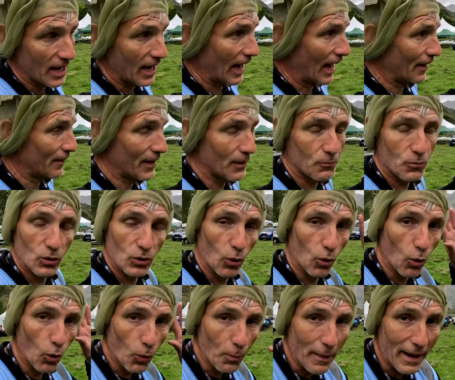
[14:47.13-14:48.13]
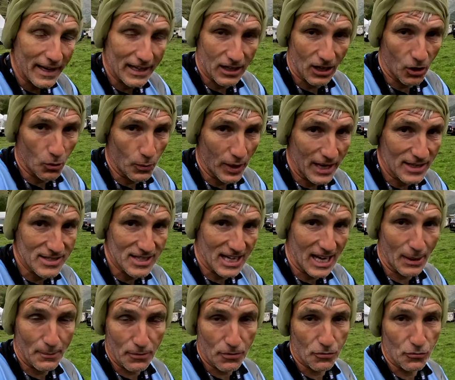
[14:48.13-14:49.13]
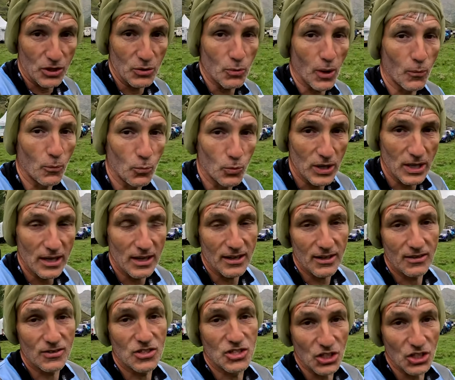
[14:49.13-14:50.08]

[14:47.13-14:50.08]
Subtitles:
And then we'll all make our way to camp 3 when we're